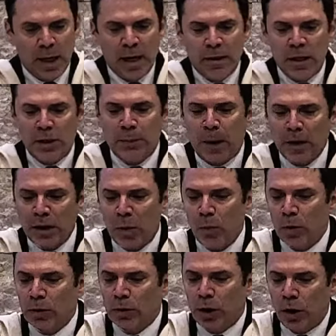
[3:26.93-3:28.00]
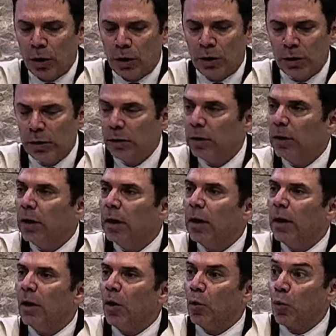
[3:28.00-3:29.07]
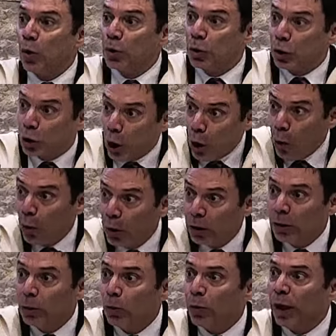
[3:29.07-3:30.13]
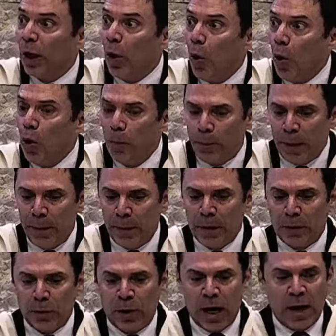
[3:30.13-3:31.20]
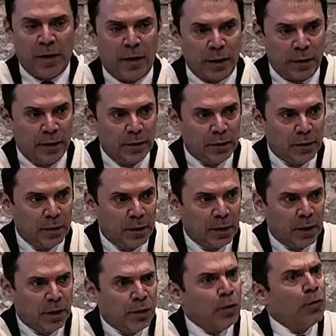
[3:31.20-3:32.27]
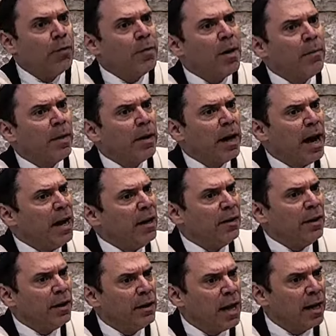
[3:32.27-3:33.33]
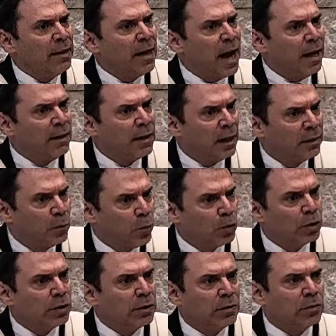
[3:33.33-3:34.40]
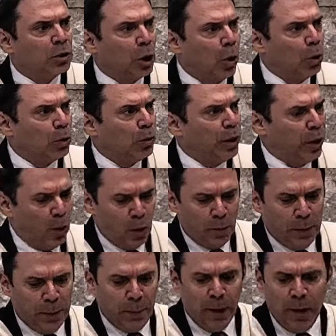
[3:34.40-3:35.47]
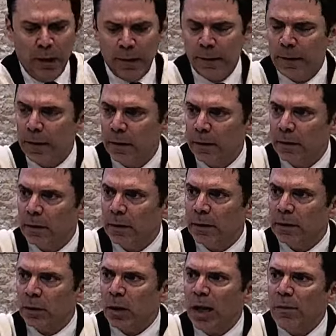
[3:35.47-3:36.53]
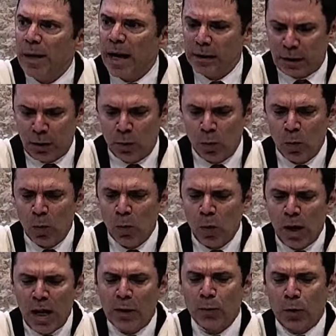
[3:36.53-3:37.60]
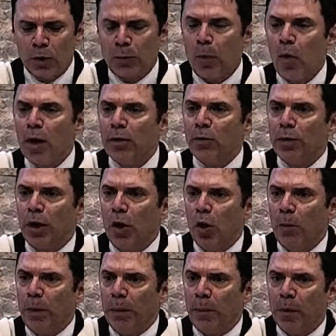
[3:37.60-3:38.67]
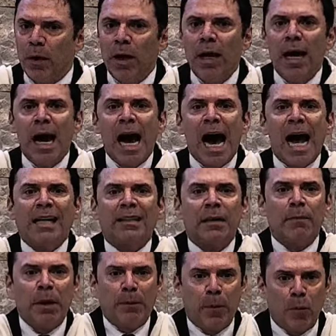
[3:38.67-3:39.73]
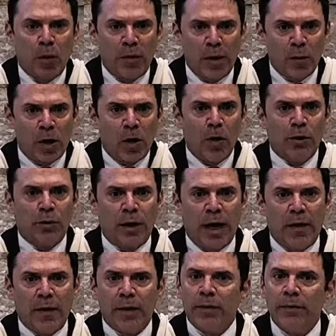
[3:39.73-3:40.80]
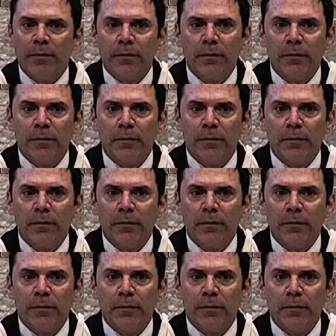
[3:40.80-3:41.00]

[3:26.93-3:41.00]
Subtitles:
This parsha was taught or was told to the whole people together. Do you remember anything like that was told to the whole people? So let me ask you, what else was spoken to the whole people as a people when they were all together?